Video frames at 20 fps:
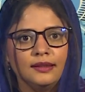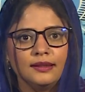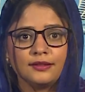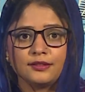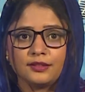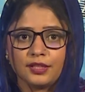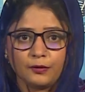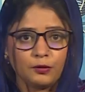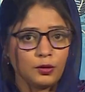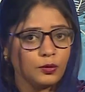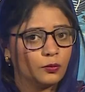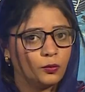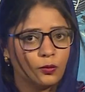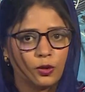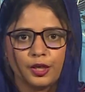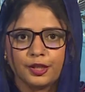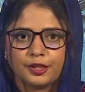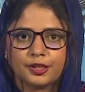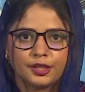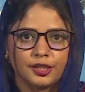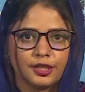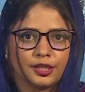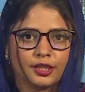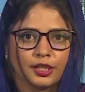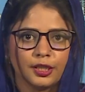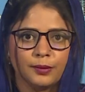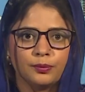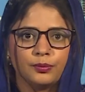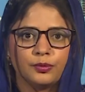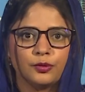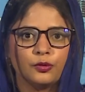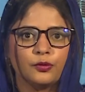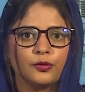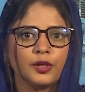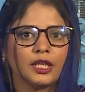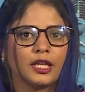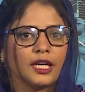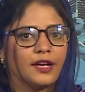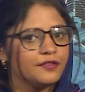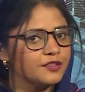saving water,
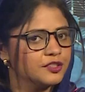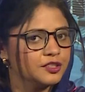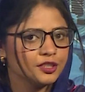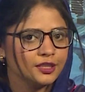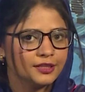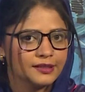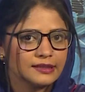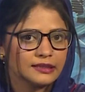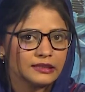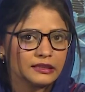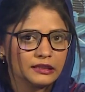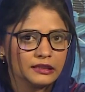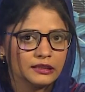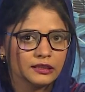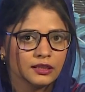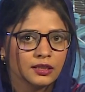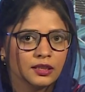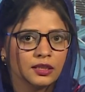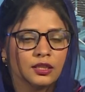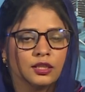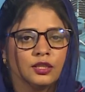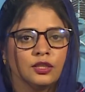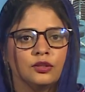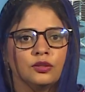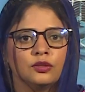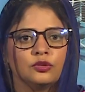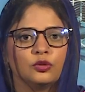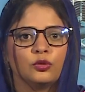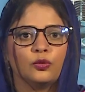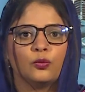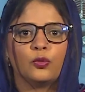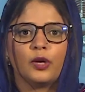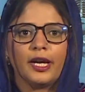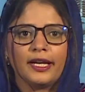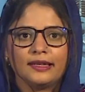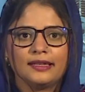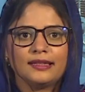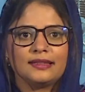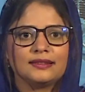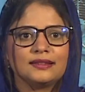improving efficiency. So,
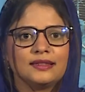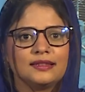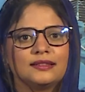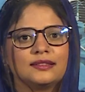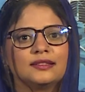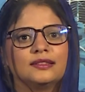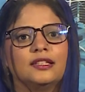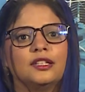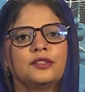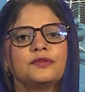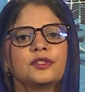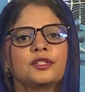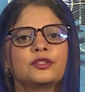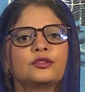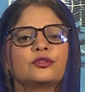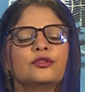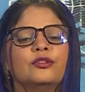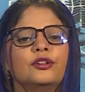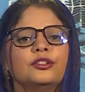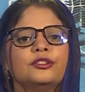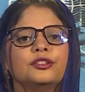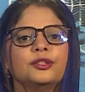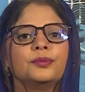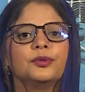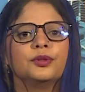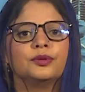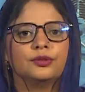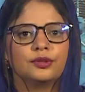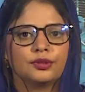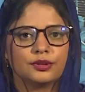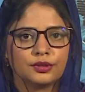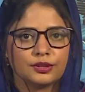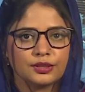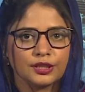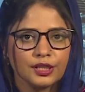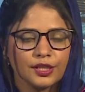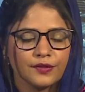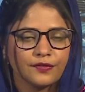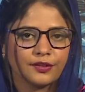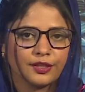wireless sensor networks contribute
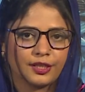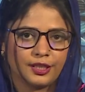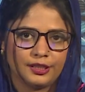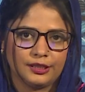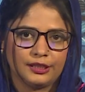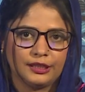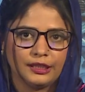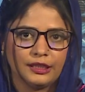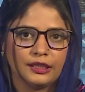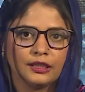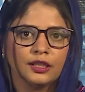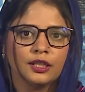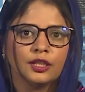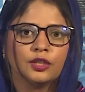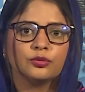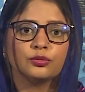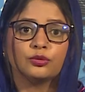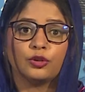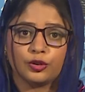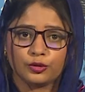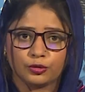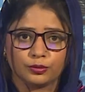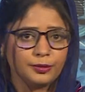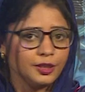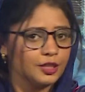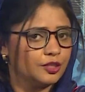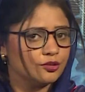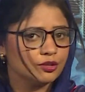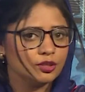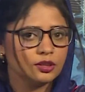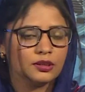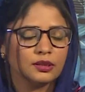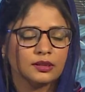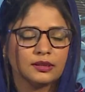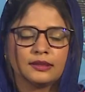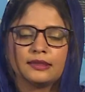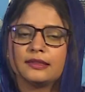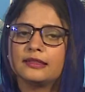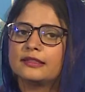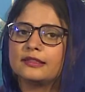significantly to automation,
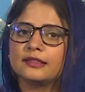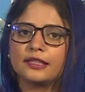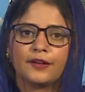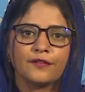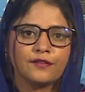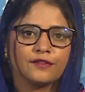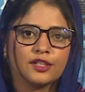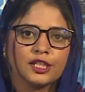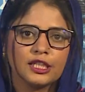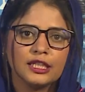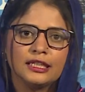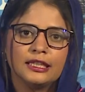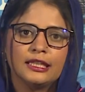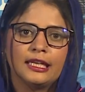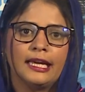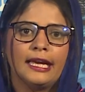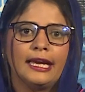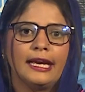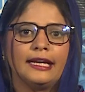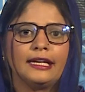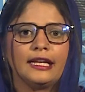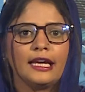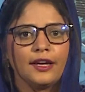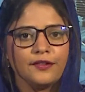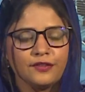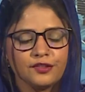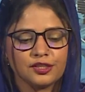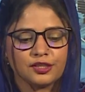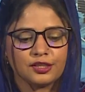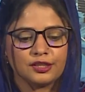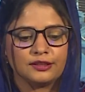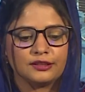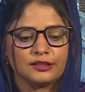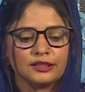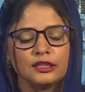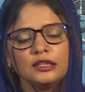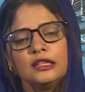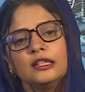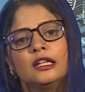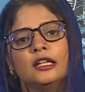safety and
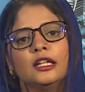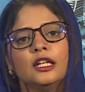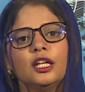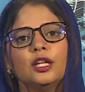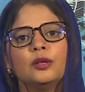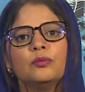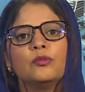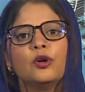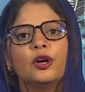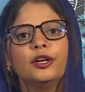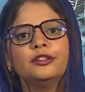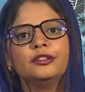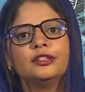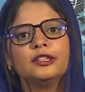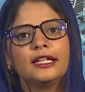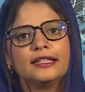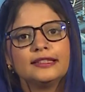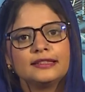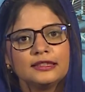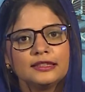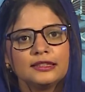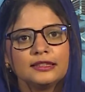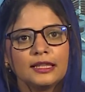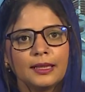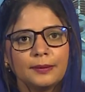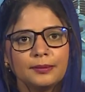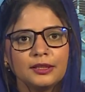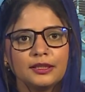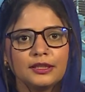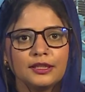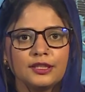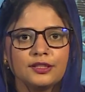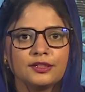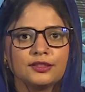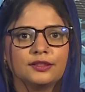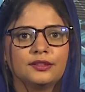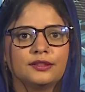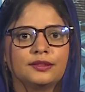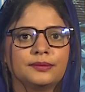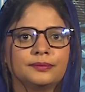efficiency in modern ICT
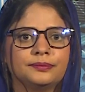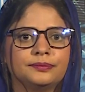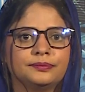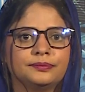applications.